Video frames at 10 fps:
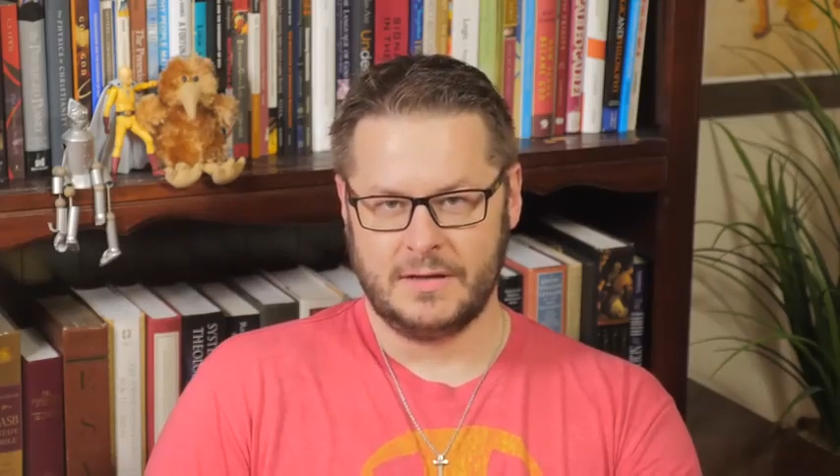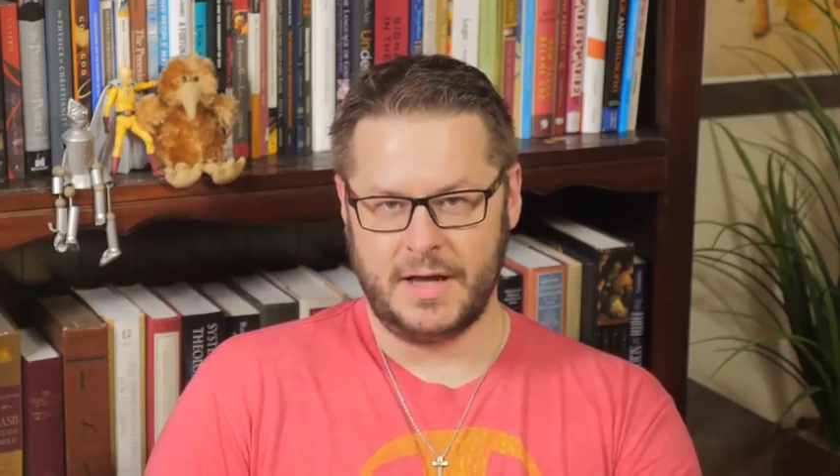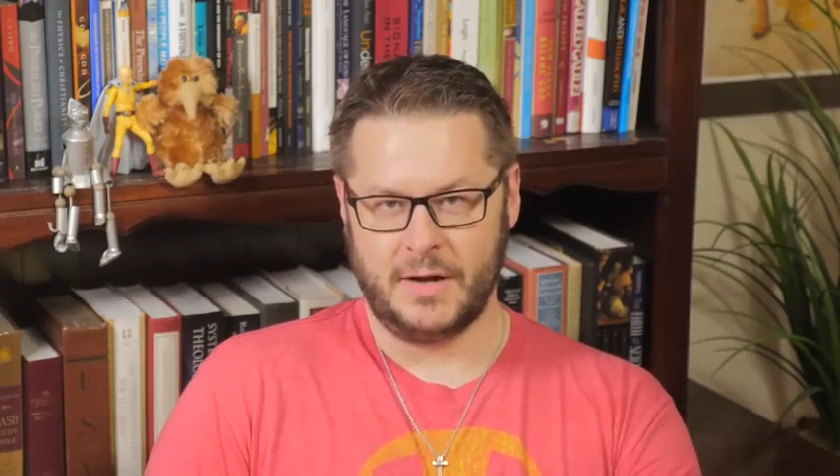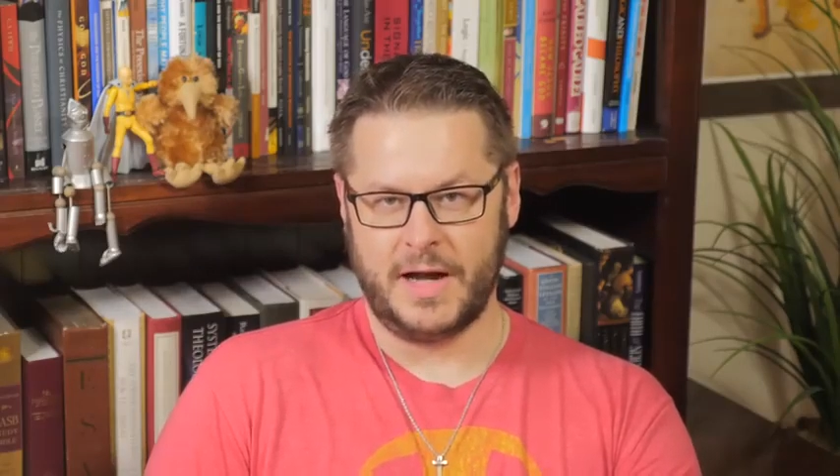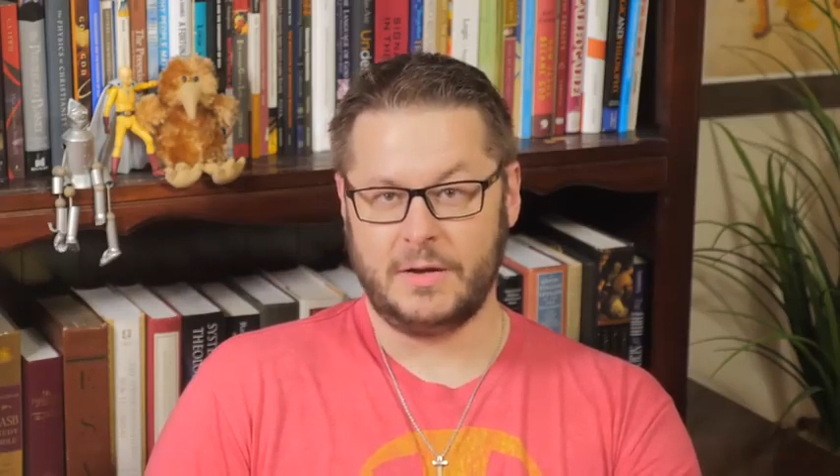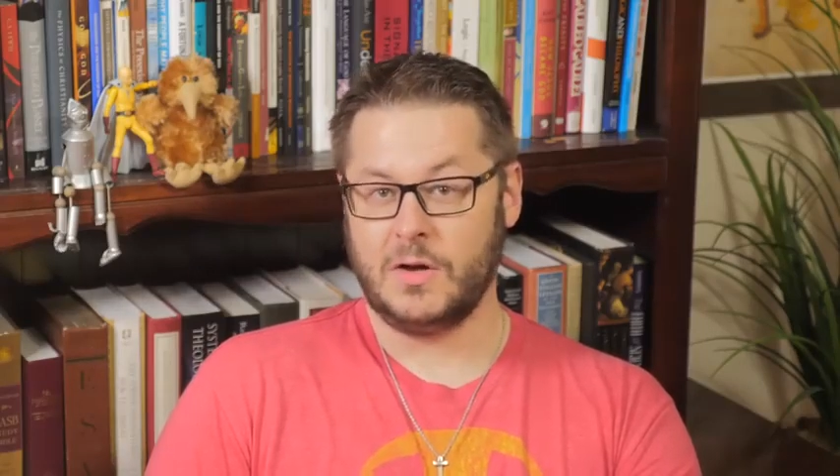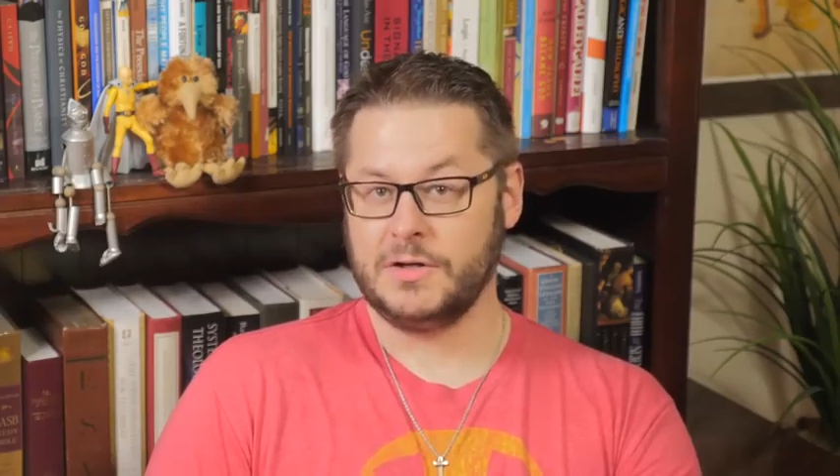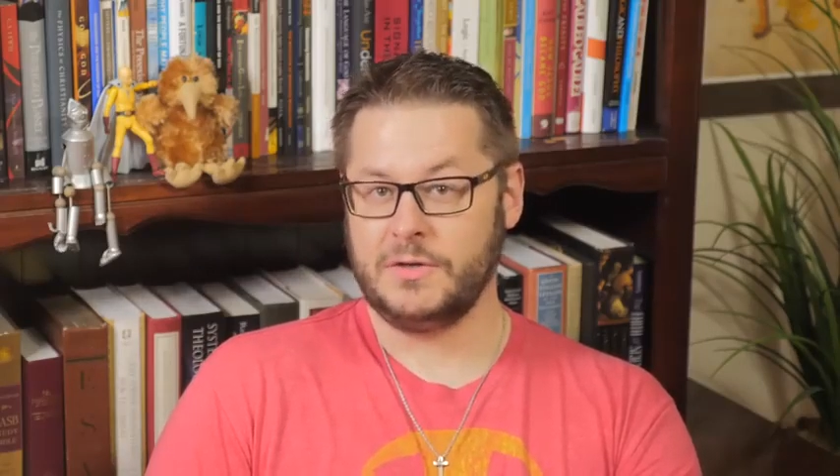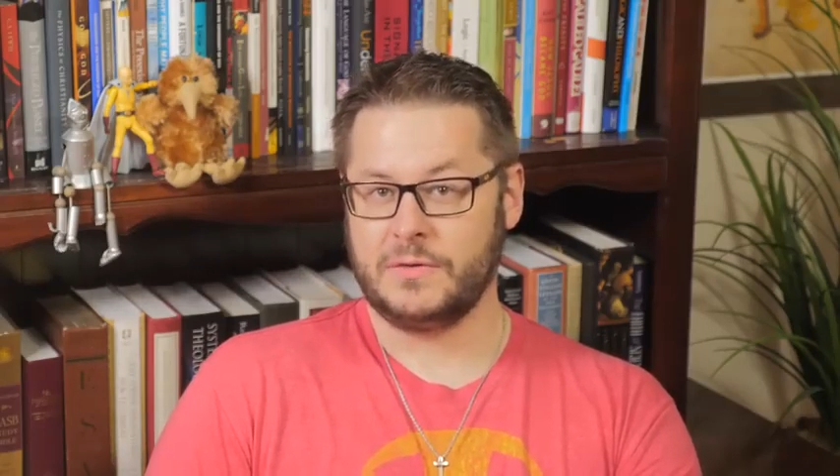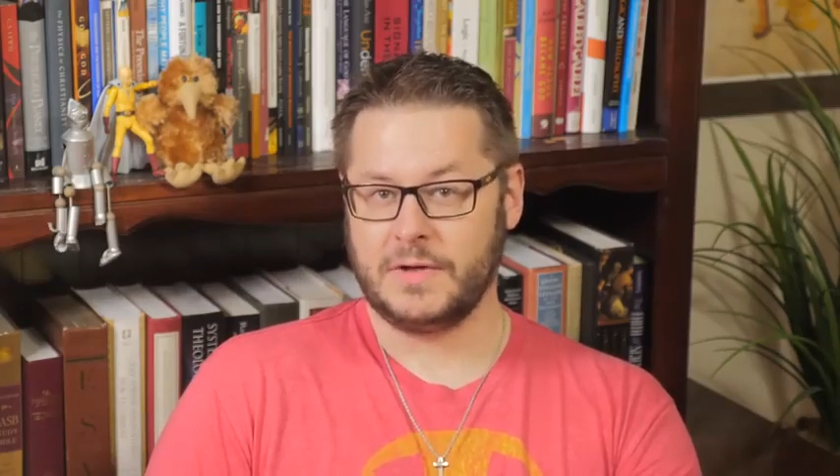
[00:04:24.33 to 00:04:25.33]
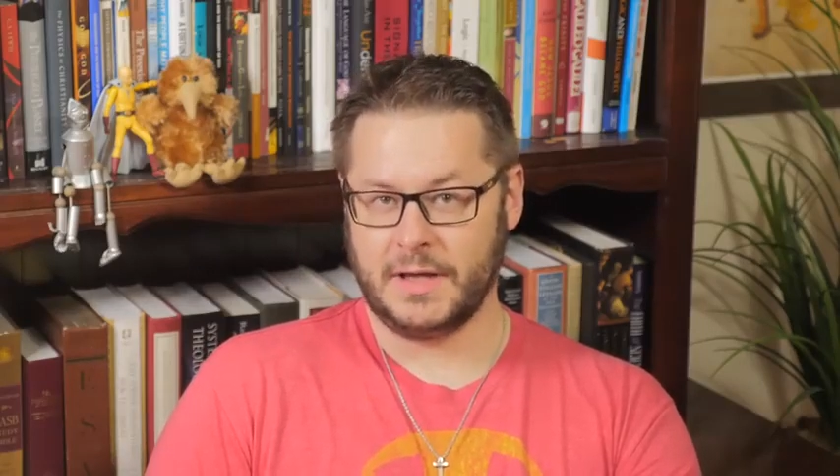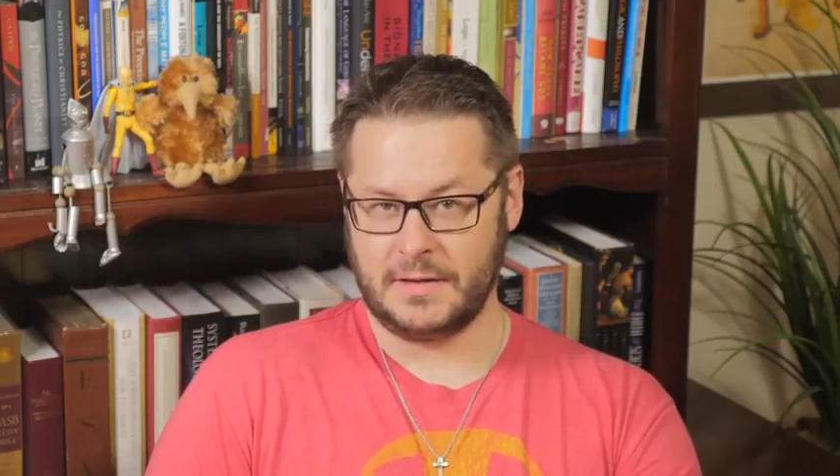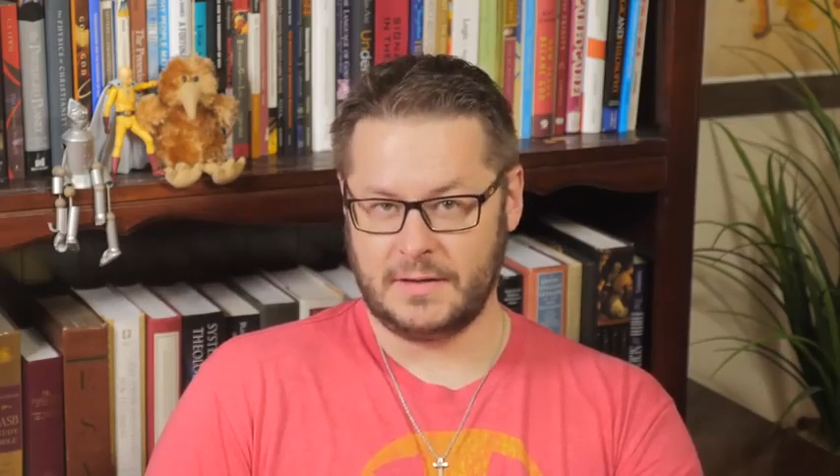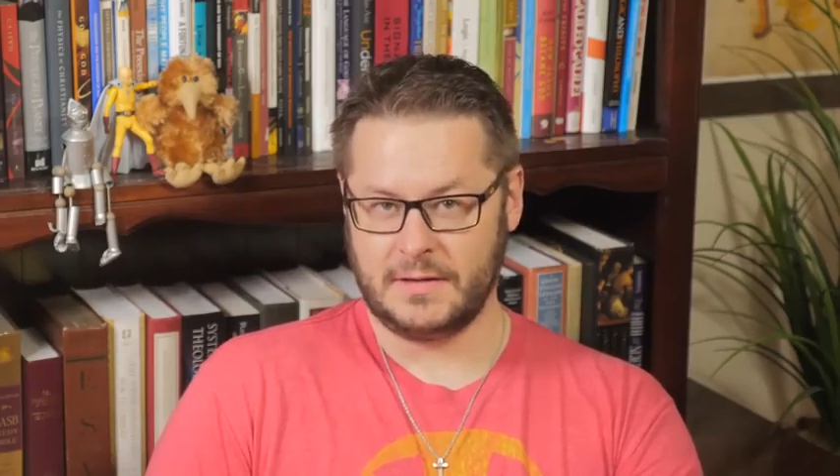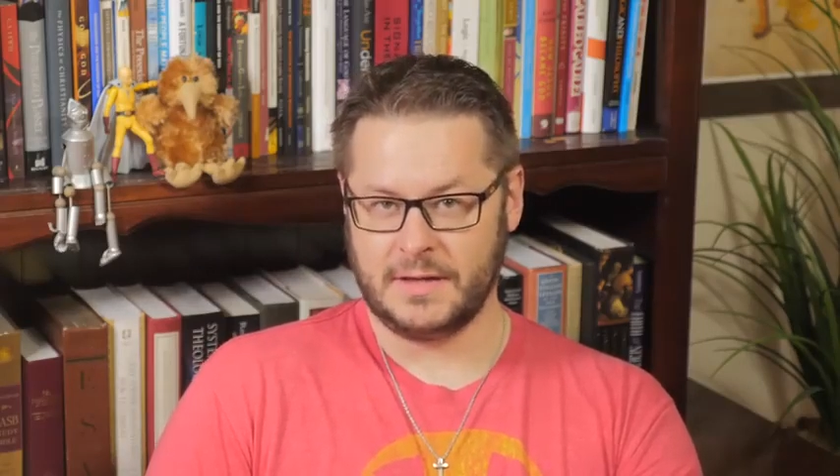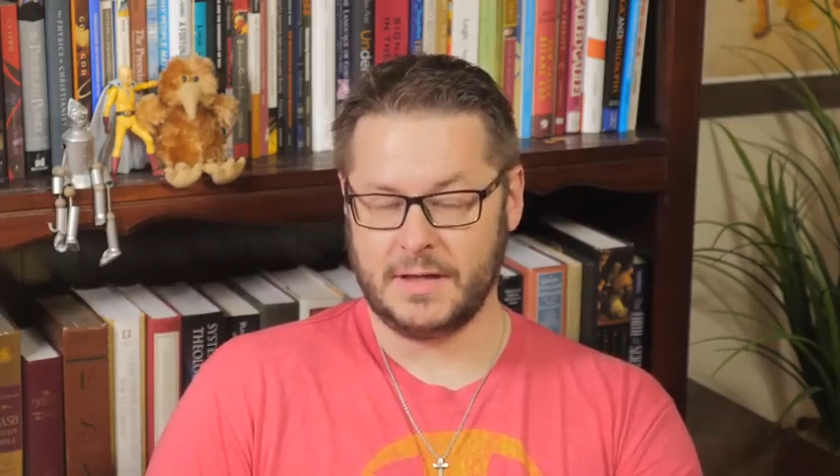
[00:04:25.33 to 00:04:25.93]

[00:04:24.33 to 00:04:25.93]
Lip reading: Now, how long do you think